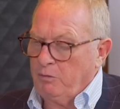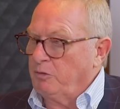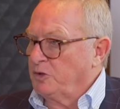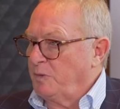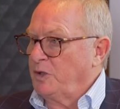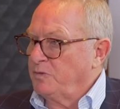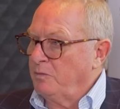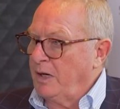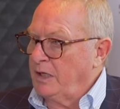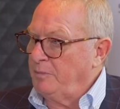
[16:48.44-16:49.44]
with responsible
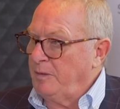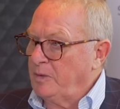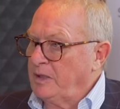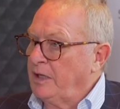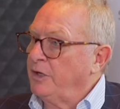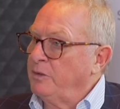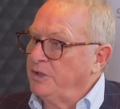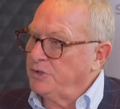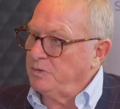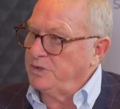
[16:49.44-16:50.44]
mining people and other
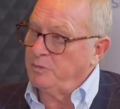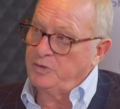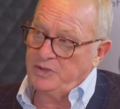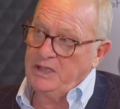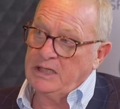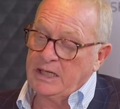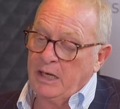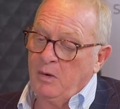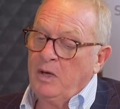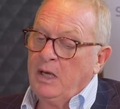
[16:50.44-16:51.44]
industries. And we're seeing that
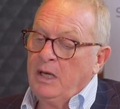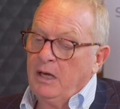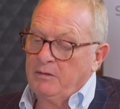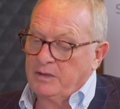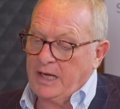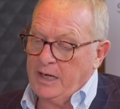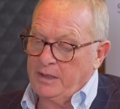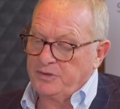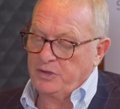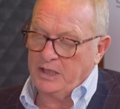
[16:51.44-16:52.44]
now in
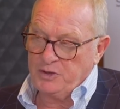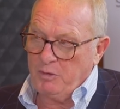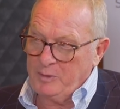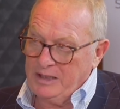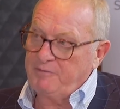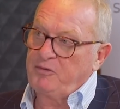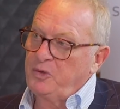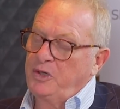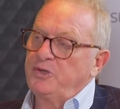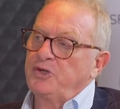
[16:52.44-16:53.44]
Canada. So that's why we left
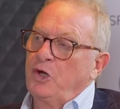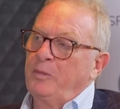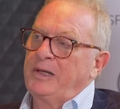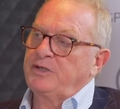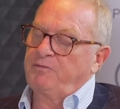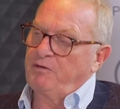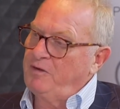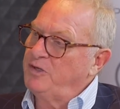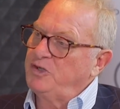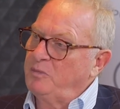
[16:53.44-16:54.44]
30 years ago, because if you
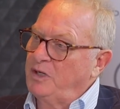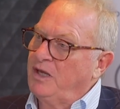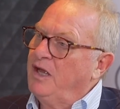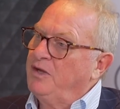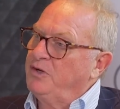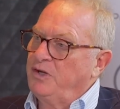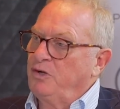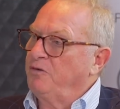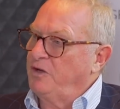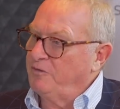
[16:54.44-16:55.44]
found something you didn't
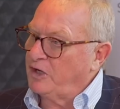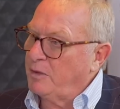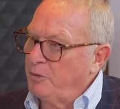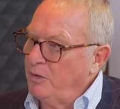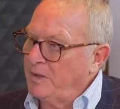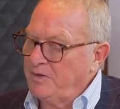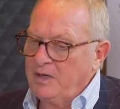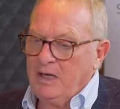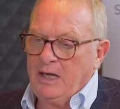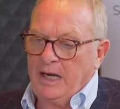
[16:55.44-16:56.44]
know if you'd ever get a permit
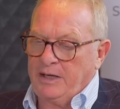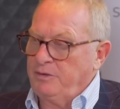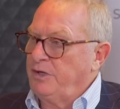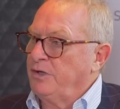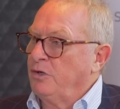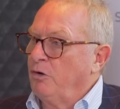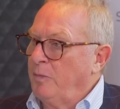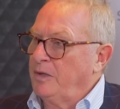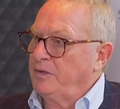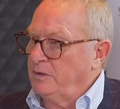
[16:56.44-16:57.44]
and you didn't know
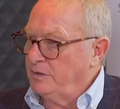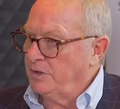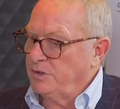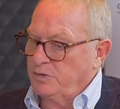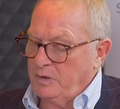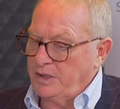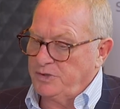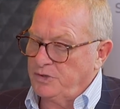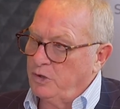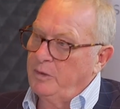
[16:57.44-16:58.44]
about the indigenous
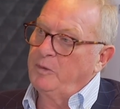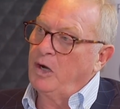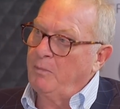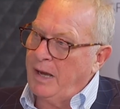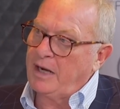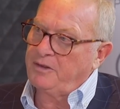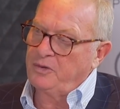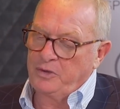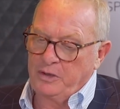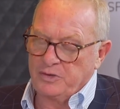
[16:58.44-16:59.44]
relations. So here we are back
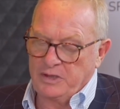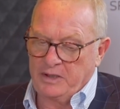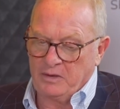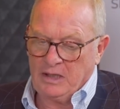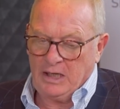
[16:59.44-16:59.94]
30 years later,